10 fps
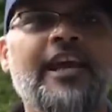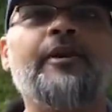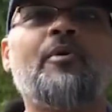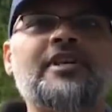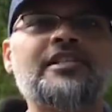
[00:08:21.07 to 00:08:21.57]

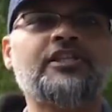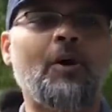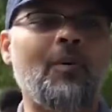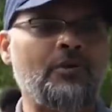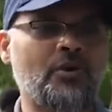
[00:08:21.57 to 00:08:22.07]
It wasn't
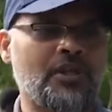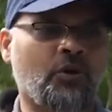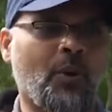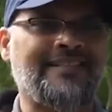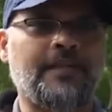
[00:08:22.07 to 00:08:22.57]
someone who was a
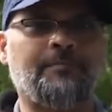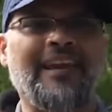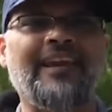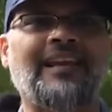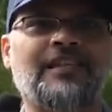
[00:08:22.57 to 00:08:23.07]
created
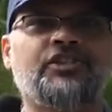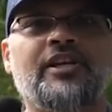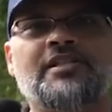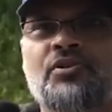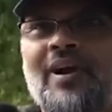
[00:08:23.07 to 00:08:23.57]
being like
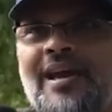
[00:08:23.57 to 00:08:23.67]
Jesus